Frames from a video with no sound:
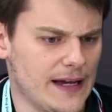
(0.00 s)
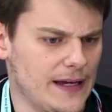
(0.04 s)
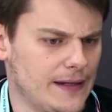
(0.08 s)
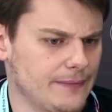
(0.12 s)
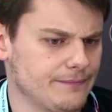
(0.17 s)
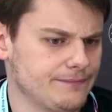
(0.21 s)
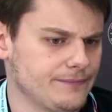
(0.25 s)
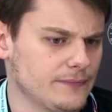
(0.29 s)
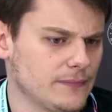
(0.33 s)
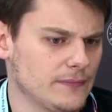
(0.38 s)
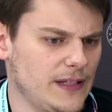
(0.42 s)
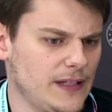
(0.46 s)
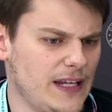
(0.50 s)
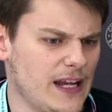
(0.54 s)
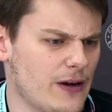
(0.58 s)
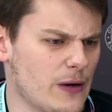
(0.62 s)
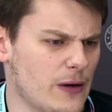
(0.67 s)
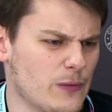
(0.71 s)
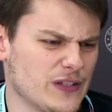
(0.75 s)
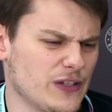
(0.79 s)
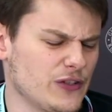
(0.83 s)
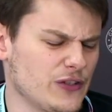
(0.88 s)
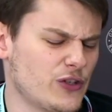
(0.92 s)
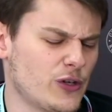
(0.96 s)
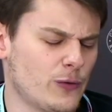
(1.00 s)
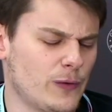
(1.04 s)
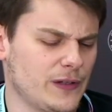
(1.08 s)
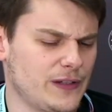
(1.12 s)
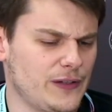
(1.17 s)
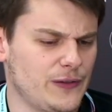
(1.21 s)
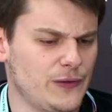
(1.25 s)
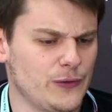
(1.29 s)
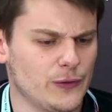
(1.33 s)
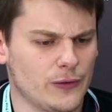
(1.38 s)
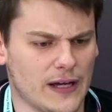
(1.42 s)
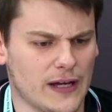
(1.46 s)
Yeah, here I wasn't sure
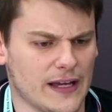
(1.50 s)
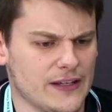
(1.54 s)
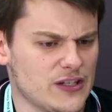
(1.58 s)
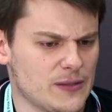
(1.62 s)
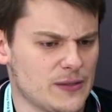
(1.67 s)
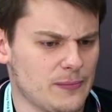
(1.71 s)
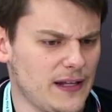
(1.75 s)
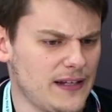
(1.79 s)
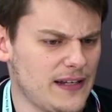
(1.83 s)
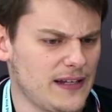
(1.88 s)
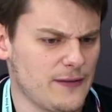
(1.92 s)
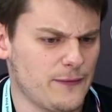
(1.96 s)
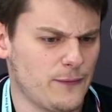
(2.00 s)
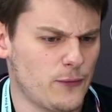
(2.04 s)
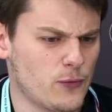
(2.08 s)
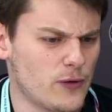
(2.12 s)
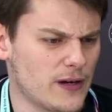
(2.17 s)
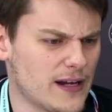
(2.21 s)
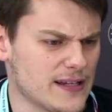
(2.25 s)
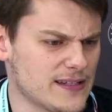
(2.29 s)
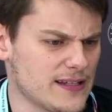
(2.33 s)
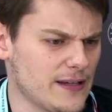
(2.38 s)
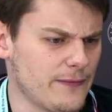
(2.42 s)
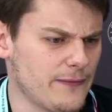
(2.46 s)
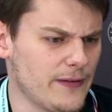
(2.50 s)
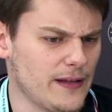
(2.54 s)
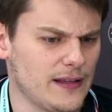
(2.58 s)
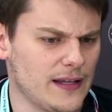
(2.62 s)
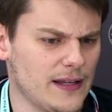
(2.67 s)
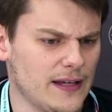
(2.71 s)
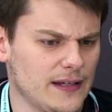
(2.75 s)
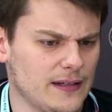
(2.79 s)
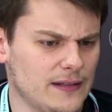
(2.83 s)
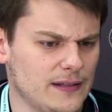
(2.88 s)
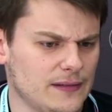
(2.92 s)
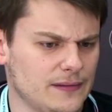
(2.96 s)
what to do. I just played a4 because I felt
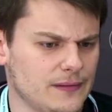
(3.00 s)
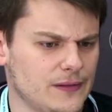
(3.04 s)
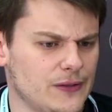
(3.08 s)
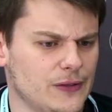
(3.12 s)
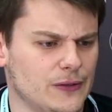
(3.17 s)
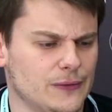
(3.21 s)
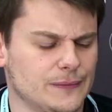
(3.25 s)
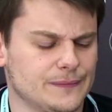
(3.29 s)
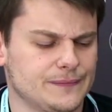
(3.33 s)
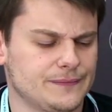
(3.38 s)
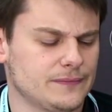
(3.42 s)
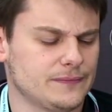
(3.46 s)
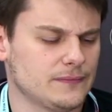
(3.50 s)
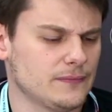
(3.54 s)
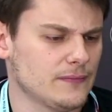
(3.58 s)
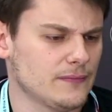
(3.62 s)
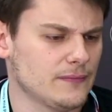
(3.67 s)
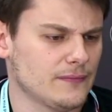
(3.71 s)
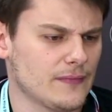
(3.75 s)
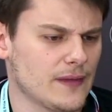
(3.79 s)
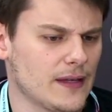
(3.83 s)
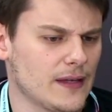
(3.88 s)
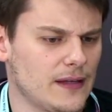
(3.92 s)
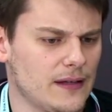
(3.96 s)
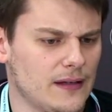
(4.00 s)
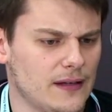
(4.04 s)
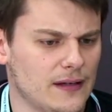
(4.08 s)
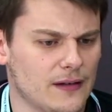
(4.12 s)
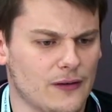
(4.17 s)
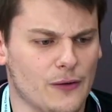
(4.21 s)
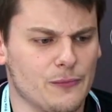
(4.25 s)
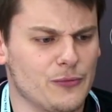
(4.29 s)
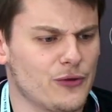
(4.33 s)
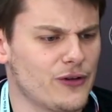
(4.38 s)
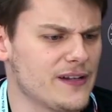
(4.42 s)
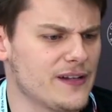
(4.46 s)
like, you know,
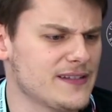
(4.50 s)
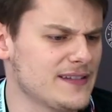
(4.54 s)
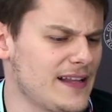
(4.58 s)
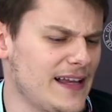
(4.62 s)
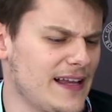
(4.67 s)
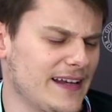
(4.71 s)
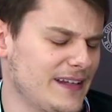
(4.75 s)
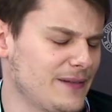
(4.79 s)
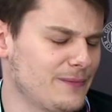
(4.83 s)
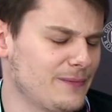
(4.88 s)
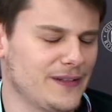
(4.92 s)
computer doesn't like